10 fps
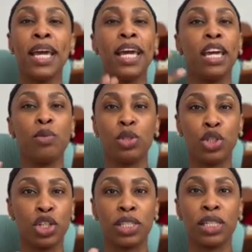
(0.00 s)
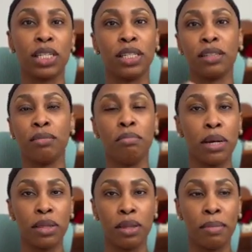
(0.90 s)
it was just like
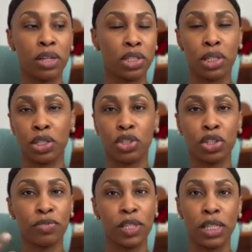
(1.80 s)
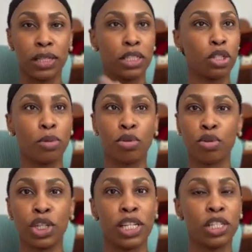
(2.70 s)
the mesh stitch, just fillets, double
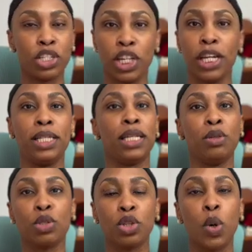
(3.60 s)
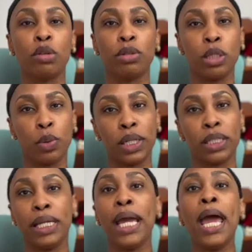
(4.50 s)
crochets and chains, and it was going really
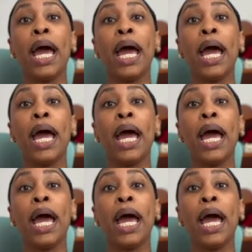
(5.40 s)
quickly.